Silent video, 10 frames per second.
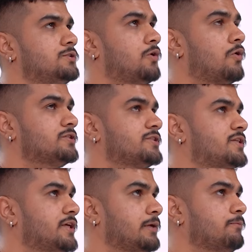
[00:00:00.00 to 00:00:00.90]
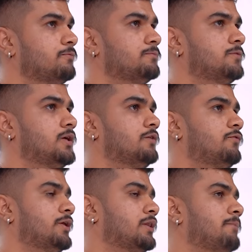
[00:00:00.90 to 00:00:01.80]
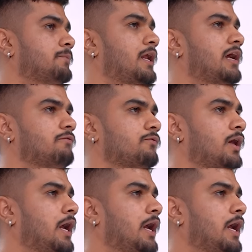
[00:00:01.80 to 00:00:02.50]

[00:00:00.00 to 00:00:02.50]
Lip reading: Not just the game. For example, I've